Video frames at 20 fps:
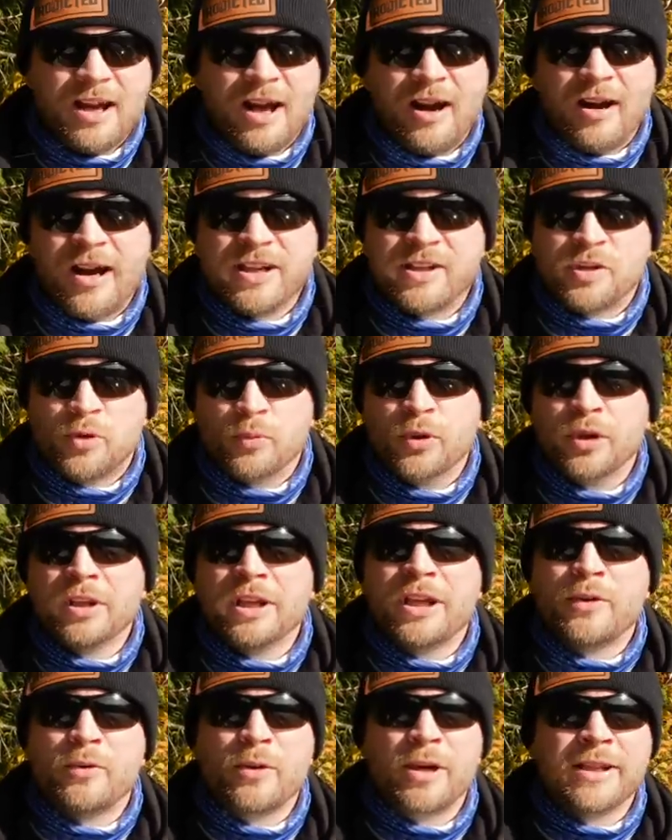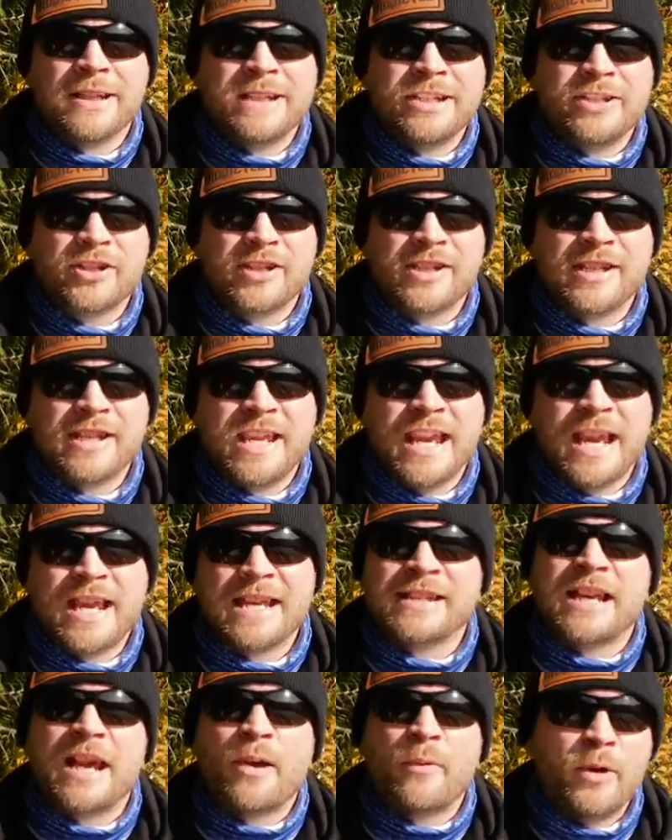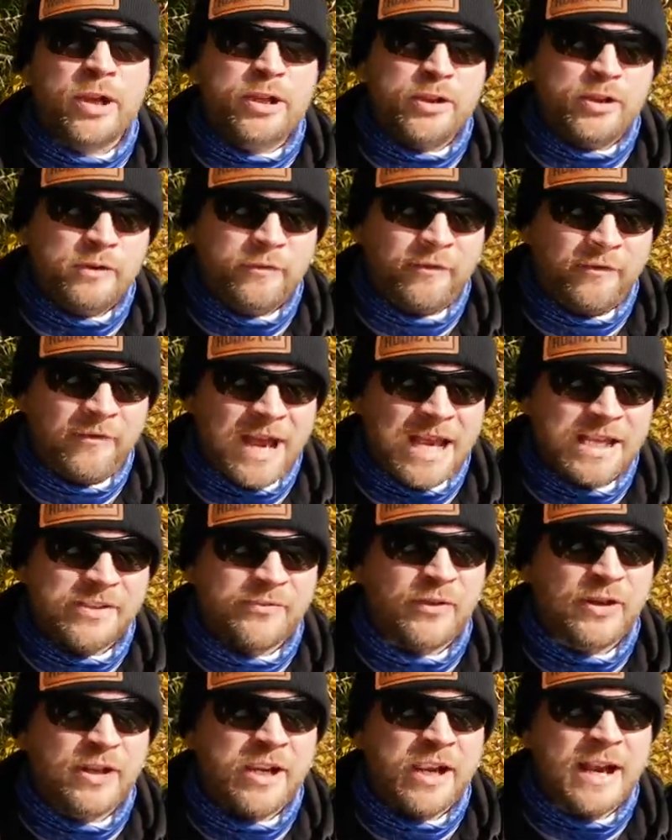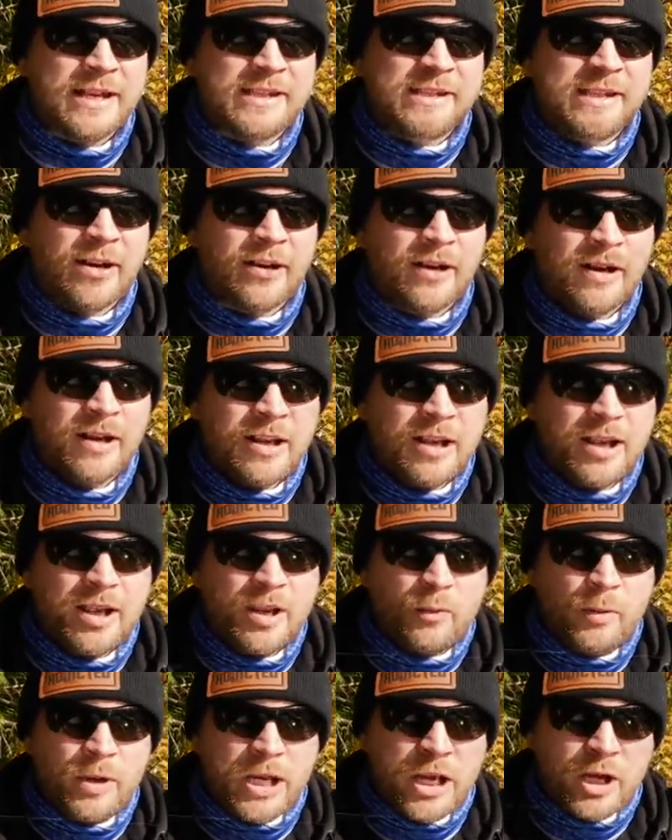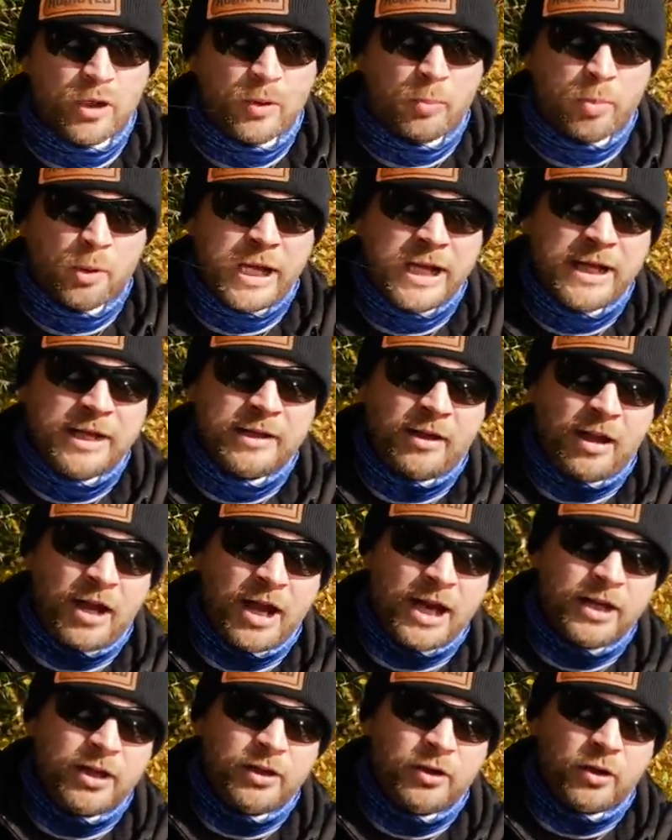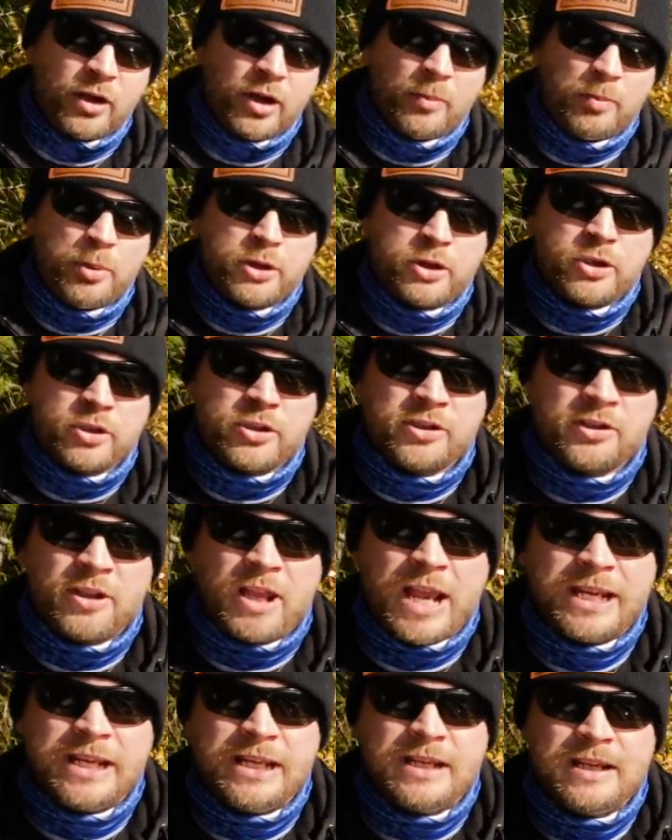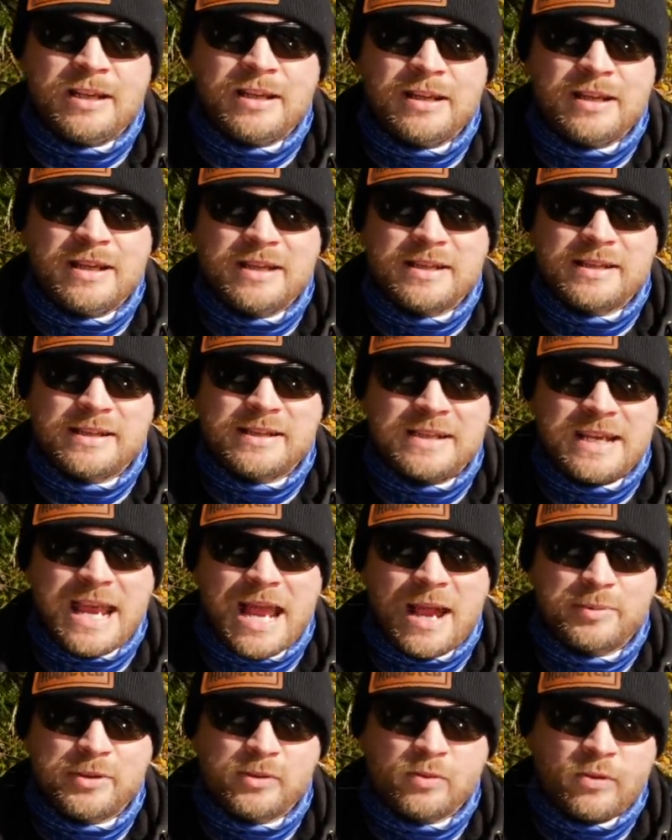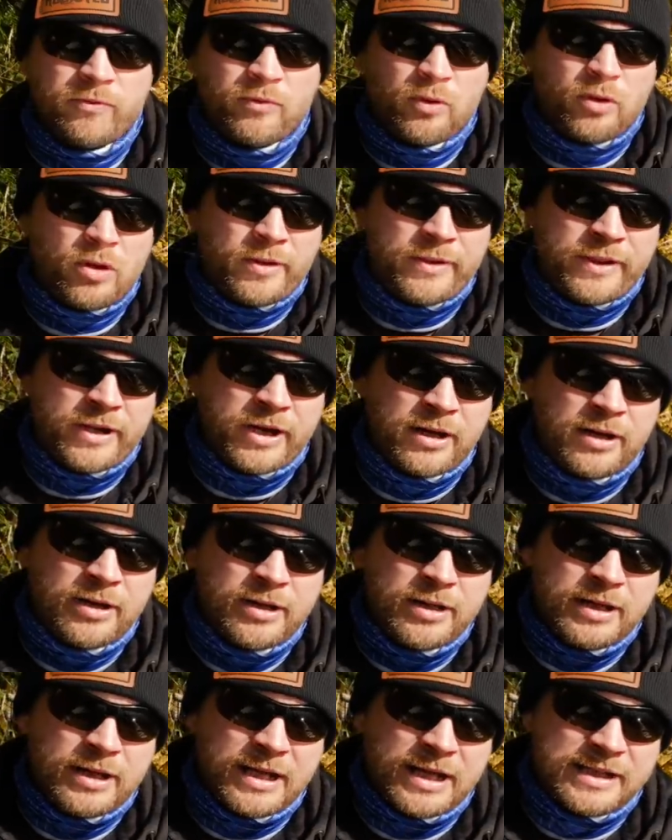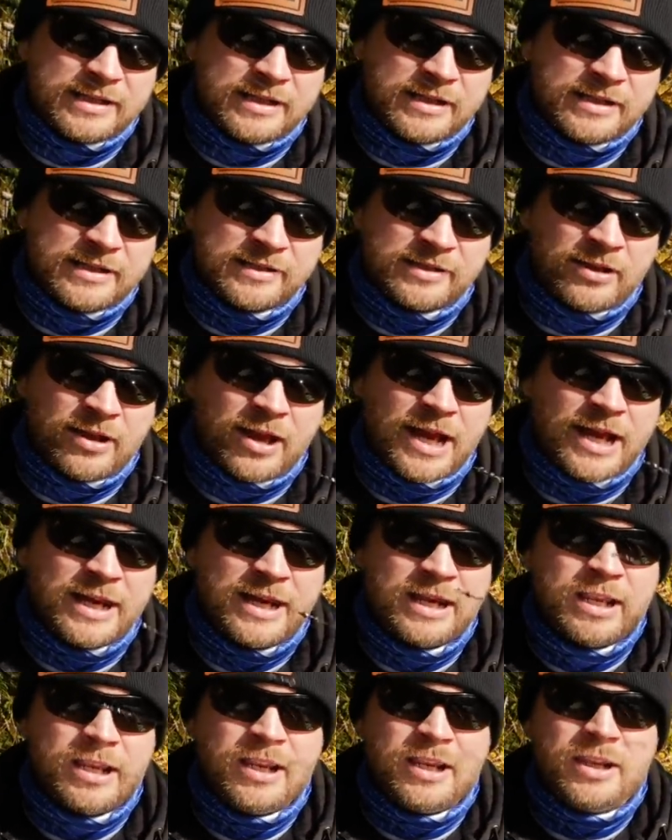All right, so really quickly, just in case I went too fast for you guys there, we got your braided line. You're gonna put your sliding snap swivel on there. That's gonna slide.